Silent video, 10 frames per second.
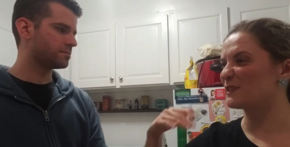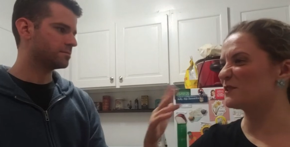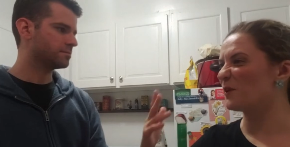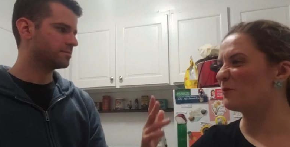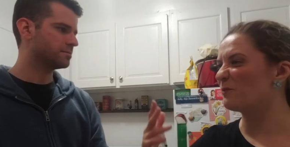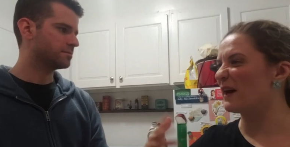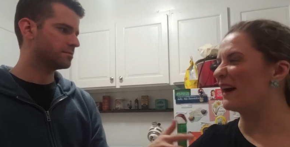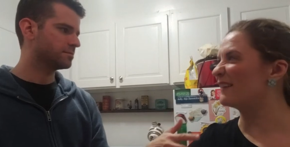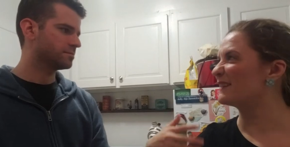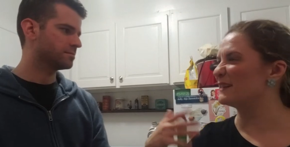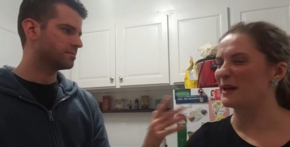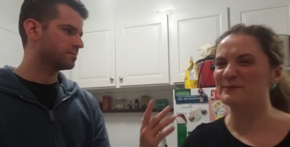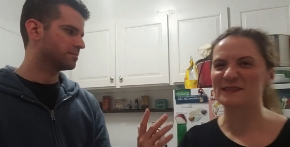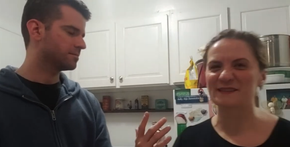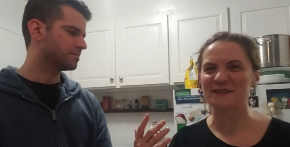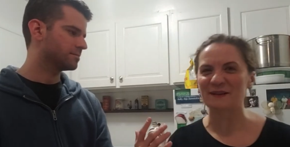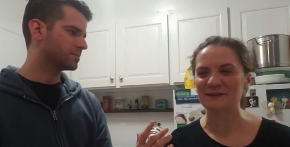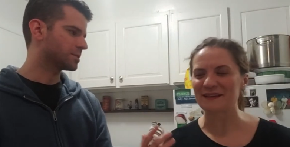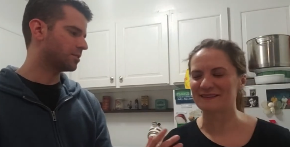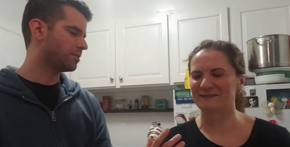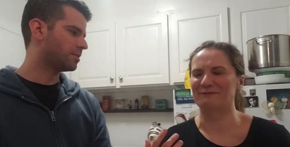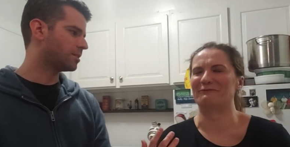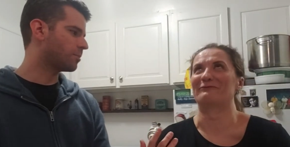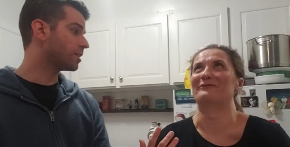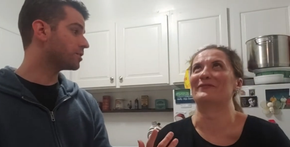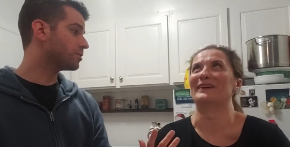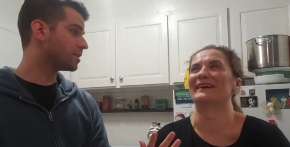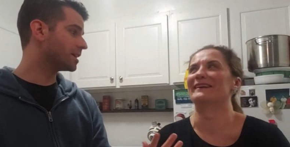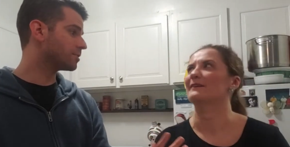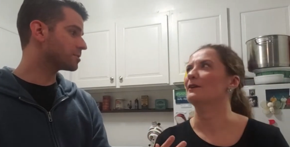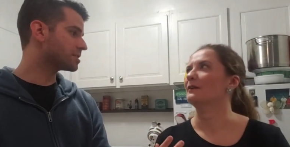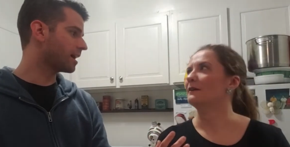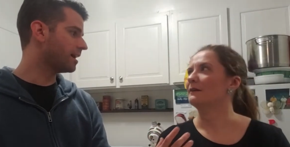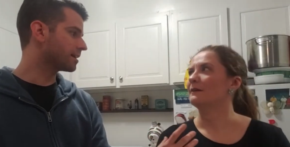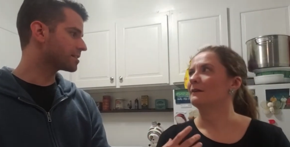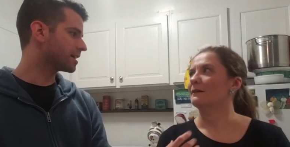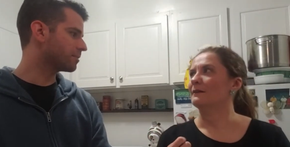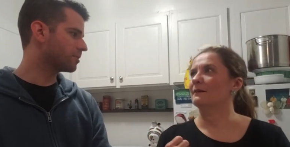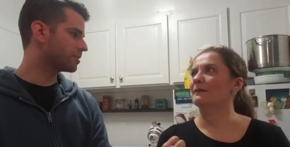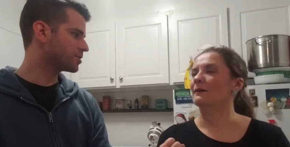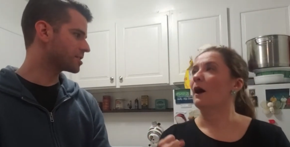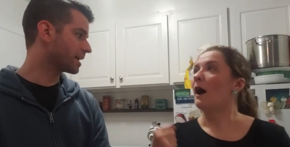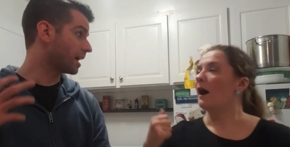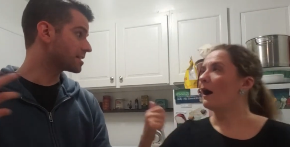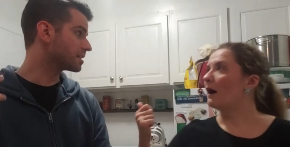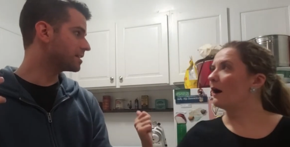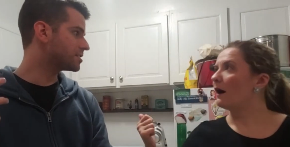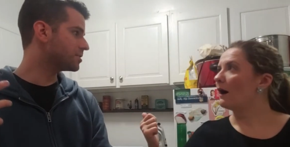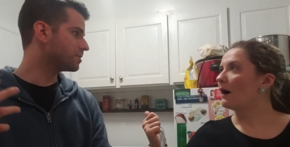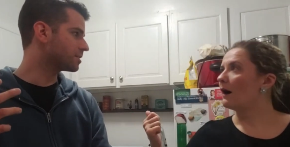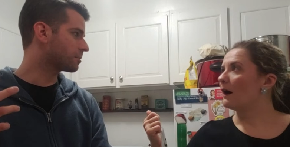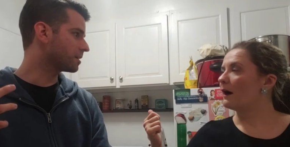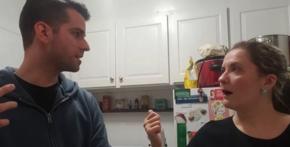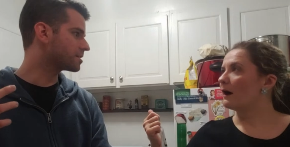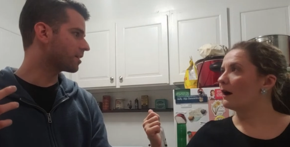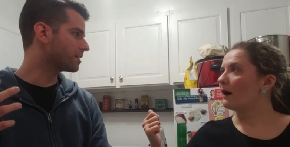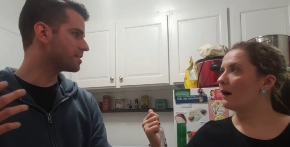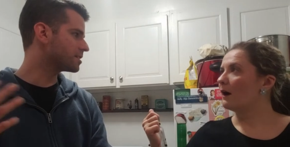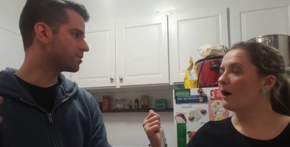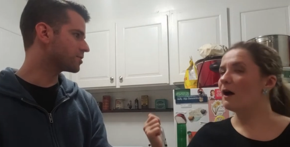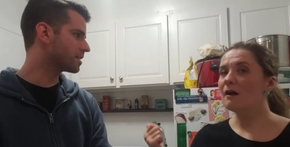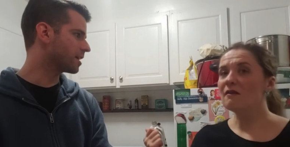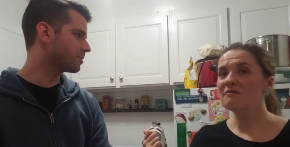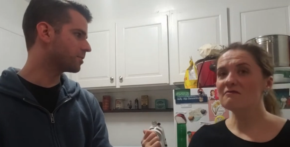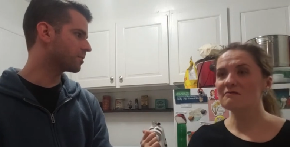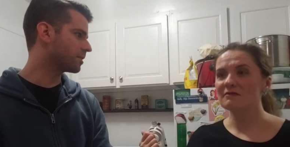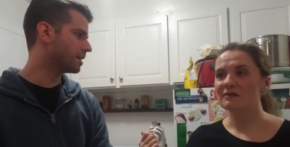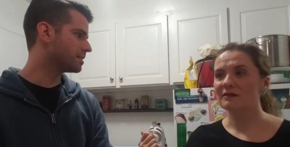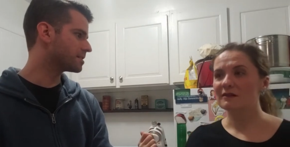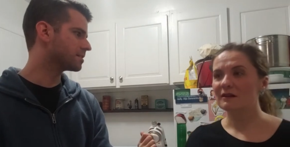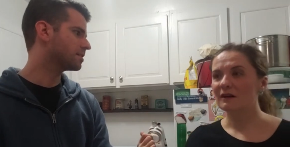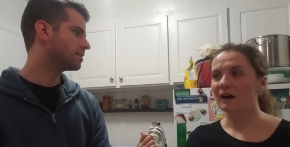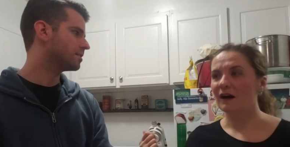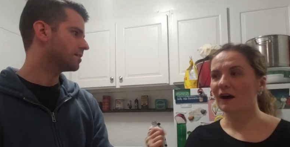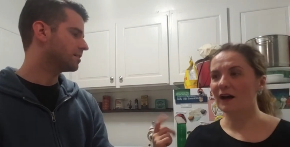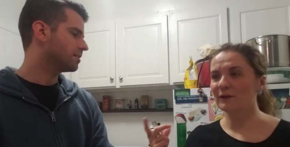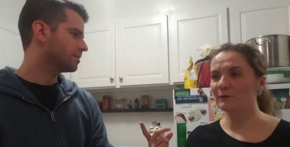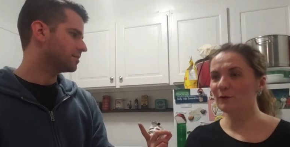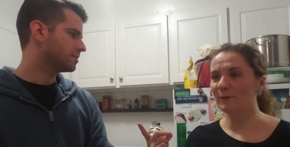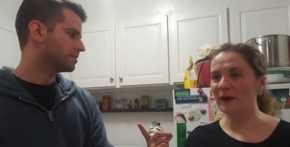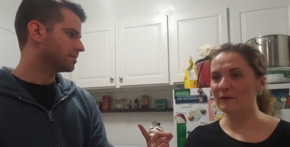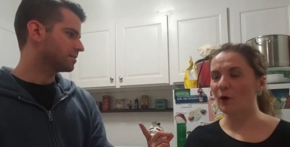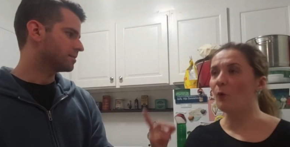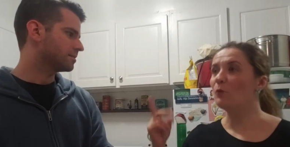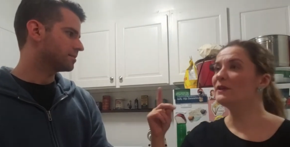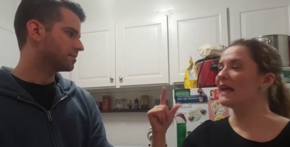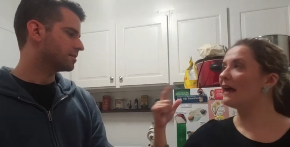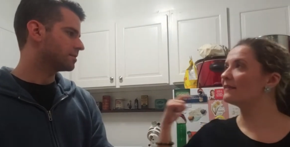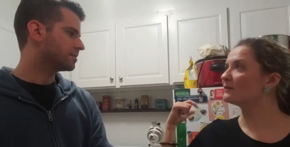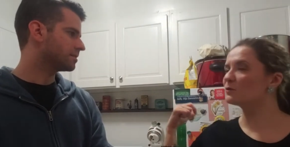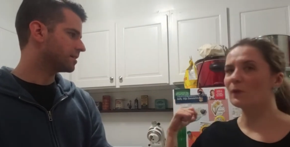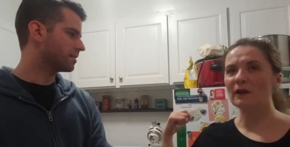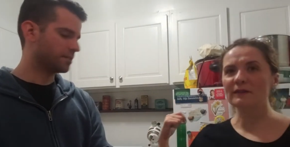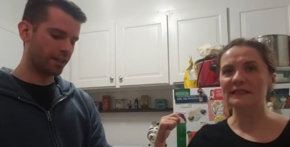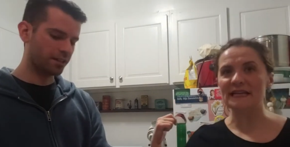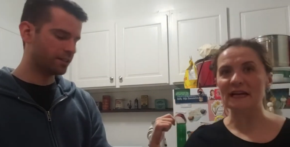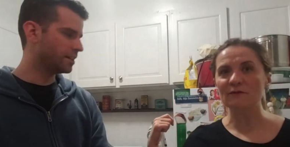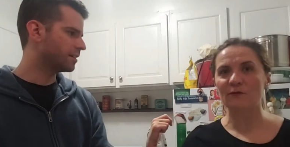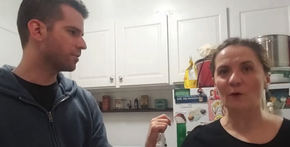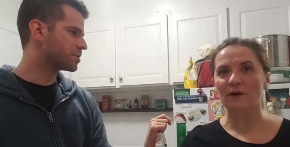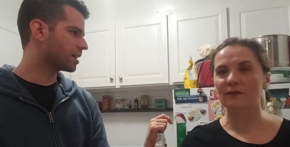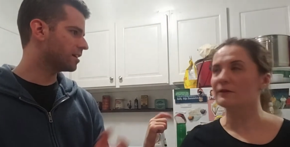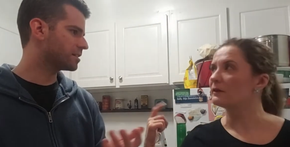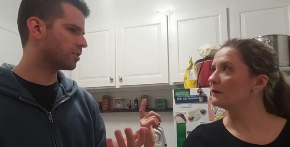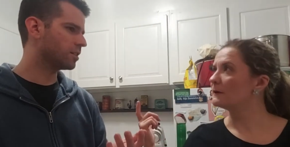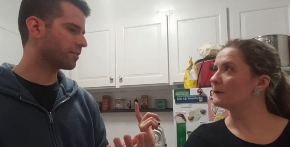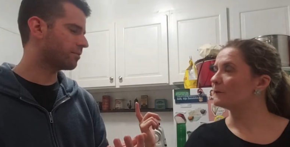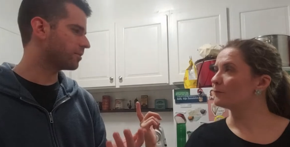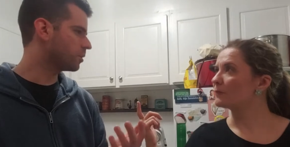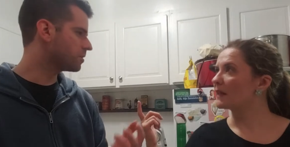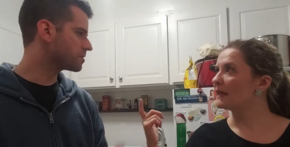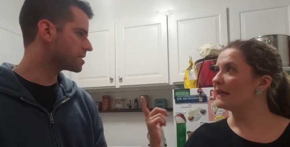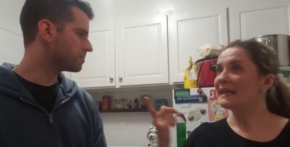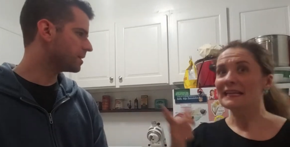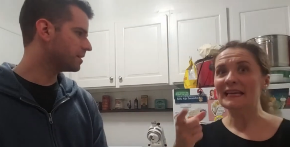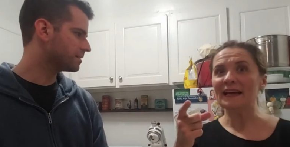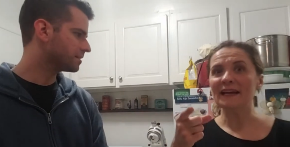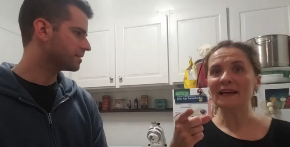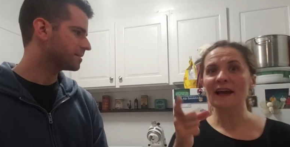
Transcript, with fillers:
Speaker 1: salt bath and Epsom salt. Oh, I want to do like those tanks, like where it just like isolates you in complete darkness, and you're
Speaker 2: just oh. there with your thoughts. I don't know about. Oh yeah, there's
Speaker 1: one like, on the like, Danforth. There's like a, it's called like Float or something.
Speaker 2: Yeah, yeah,